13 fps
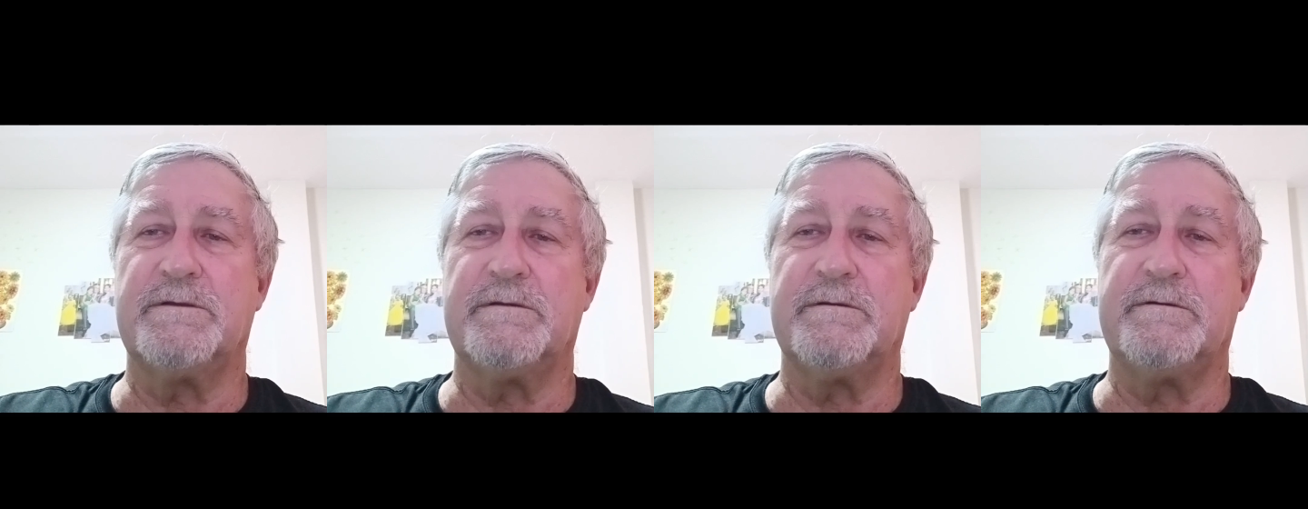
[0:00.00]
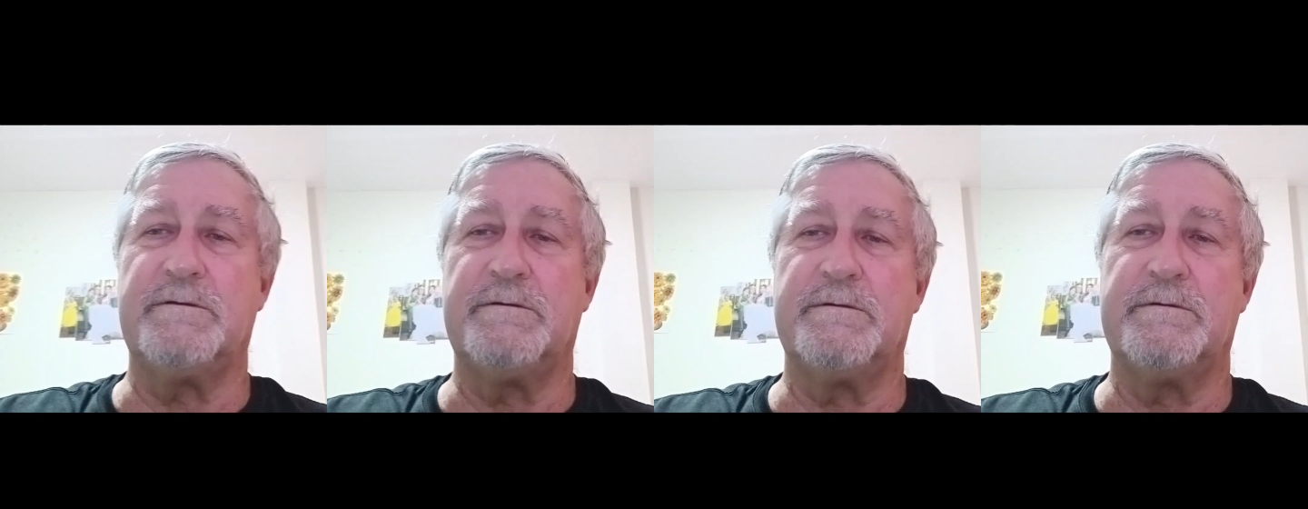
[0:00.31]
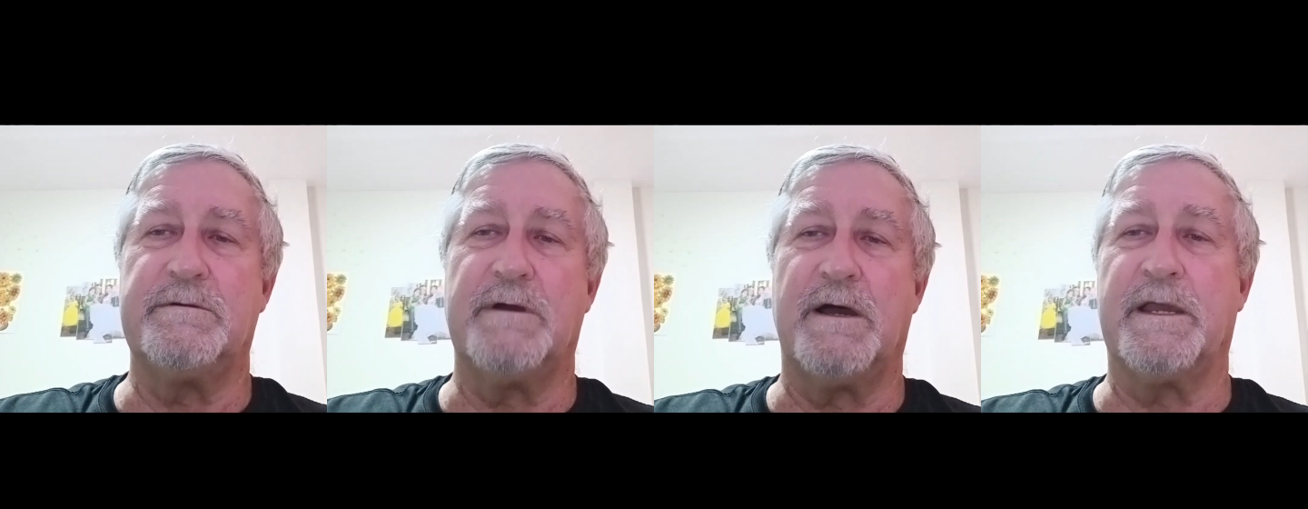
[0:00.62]

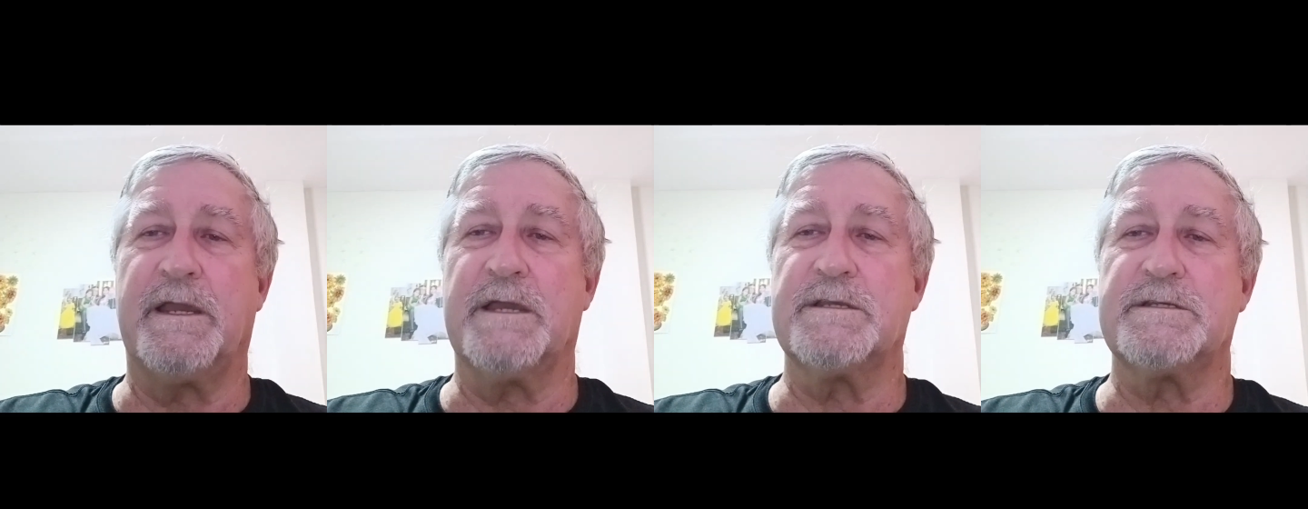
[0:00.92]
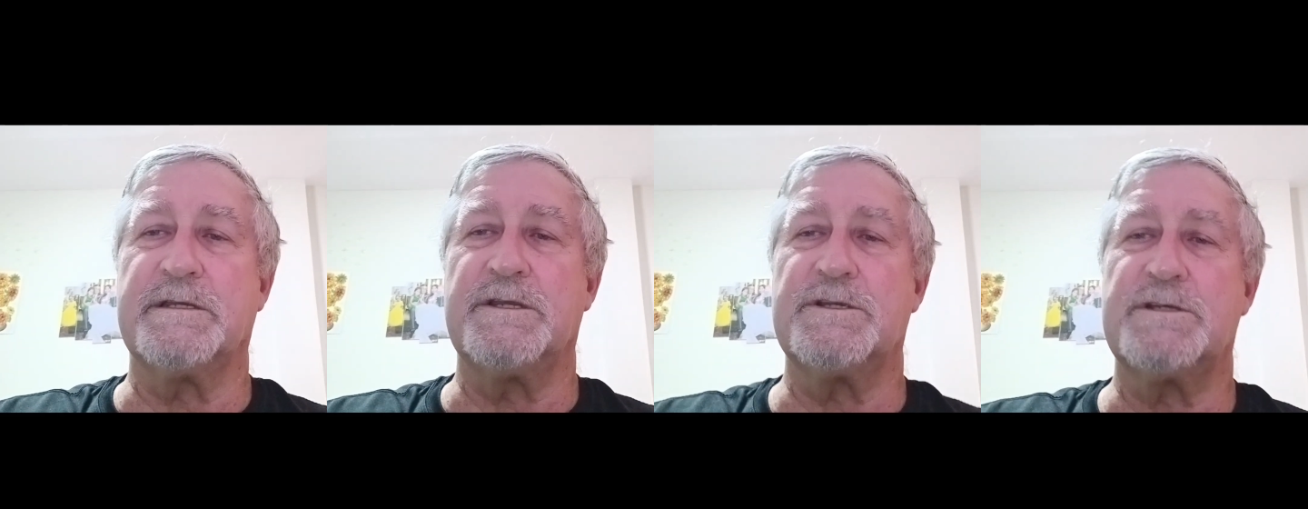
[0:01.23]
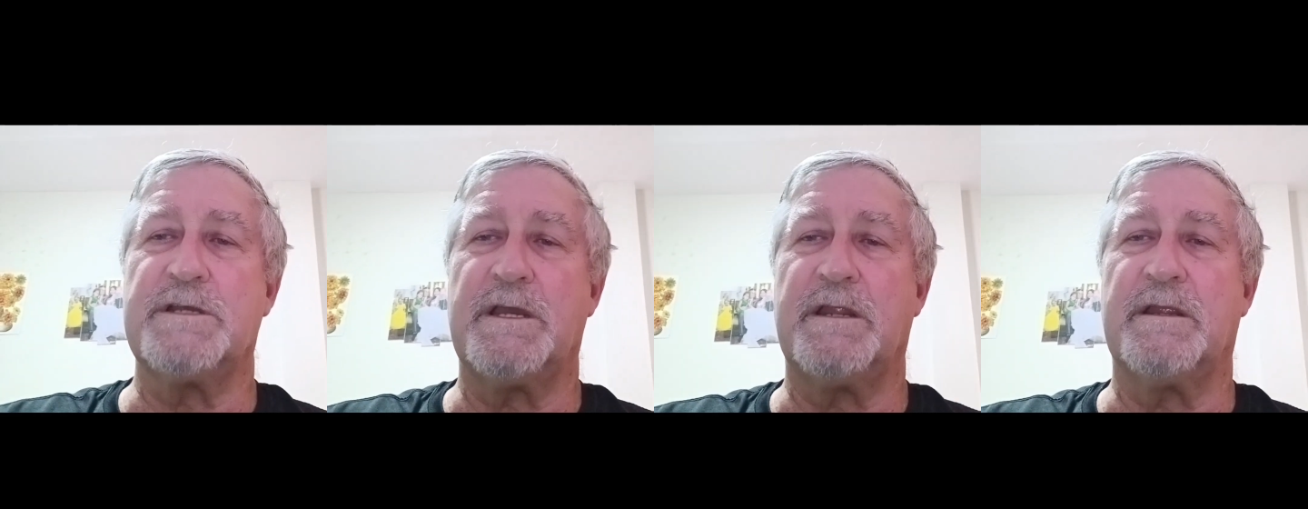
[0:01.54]
who I guess
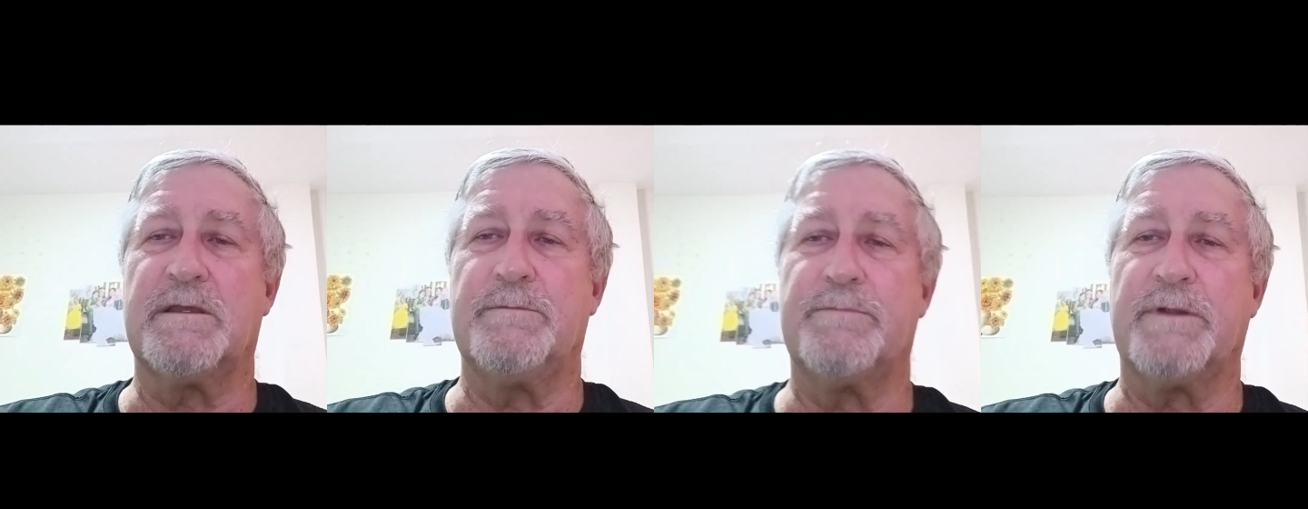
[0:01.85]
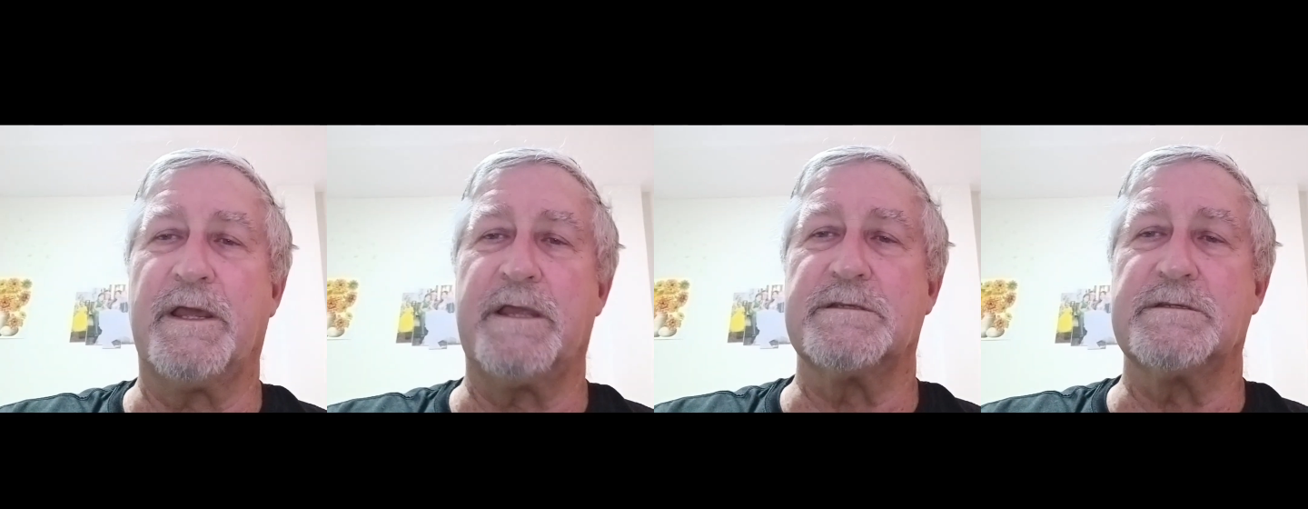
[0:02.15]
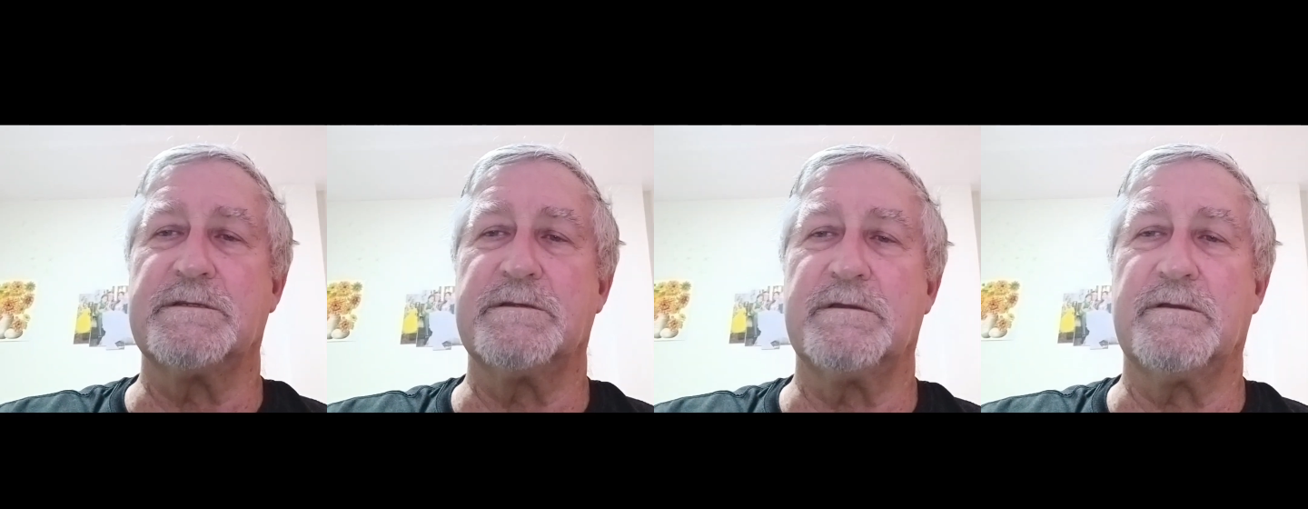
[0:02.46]
initiated
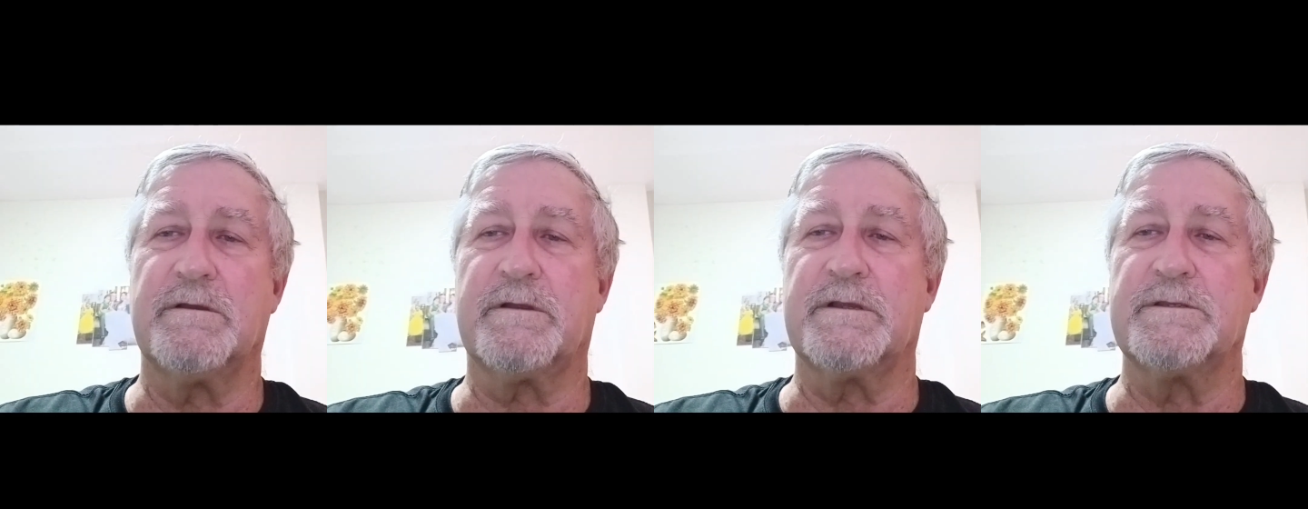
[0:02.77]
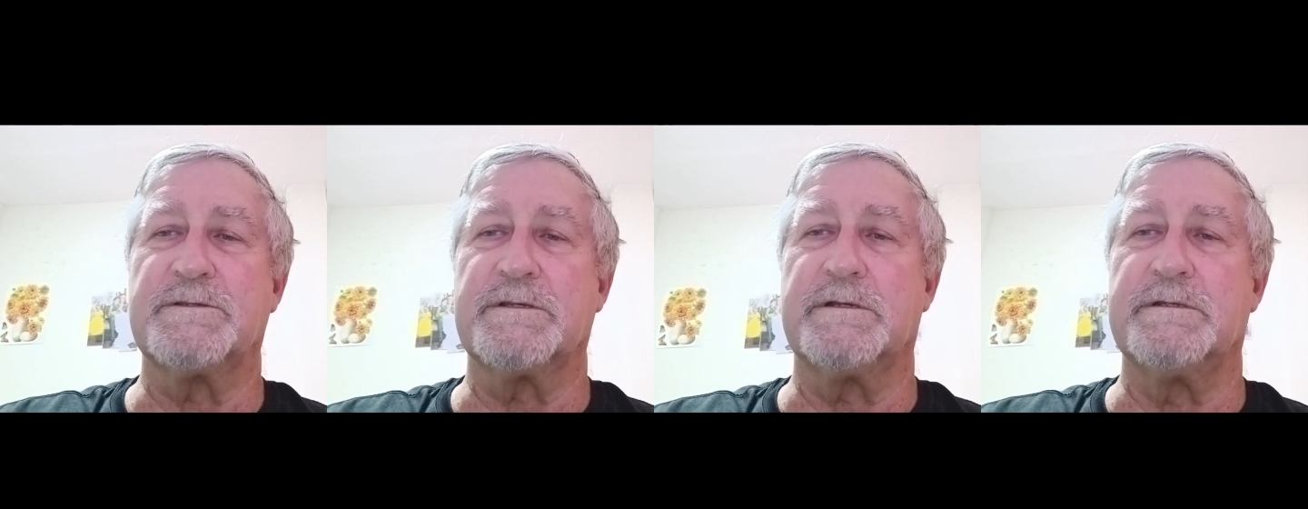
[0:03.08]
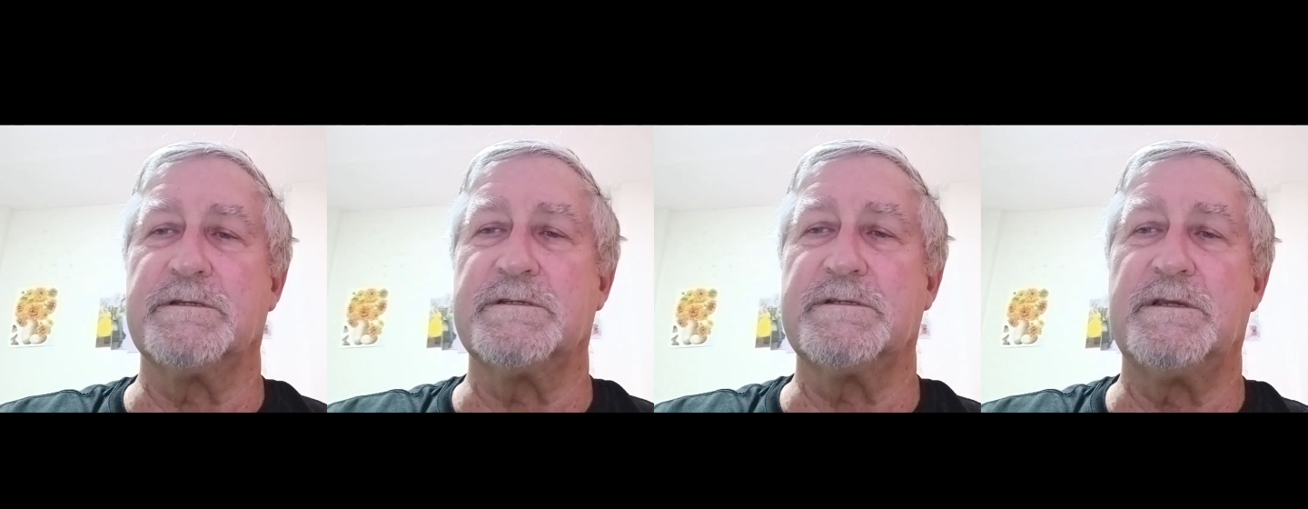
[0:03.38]
complaints or
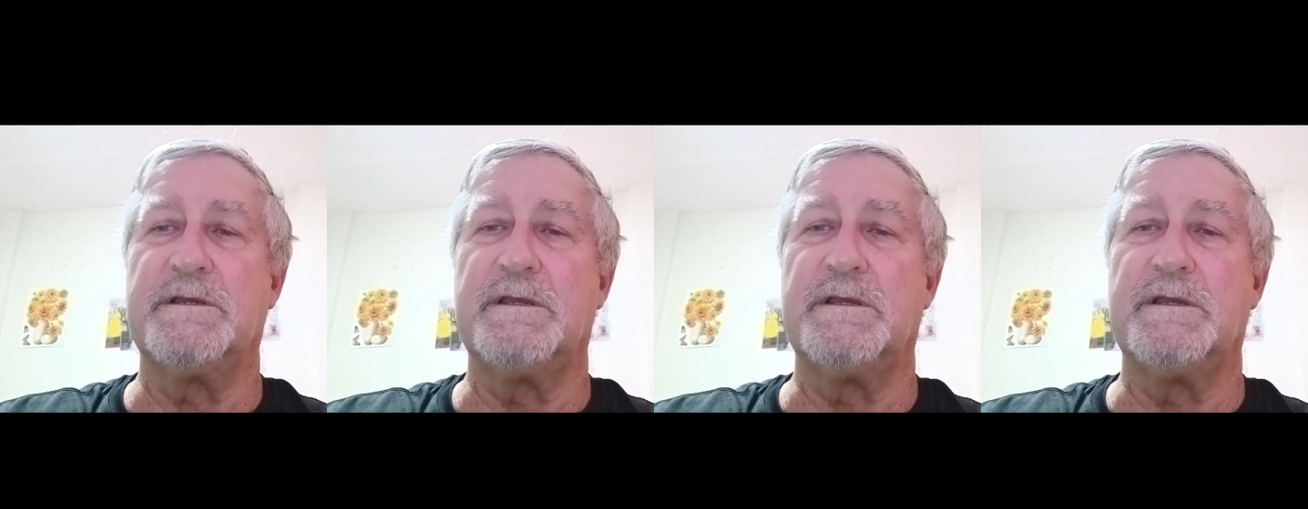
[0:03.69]
concerns.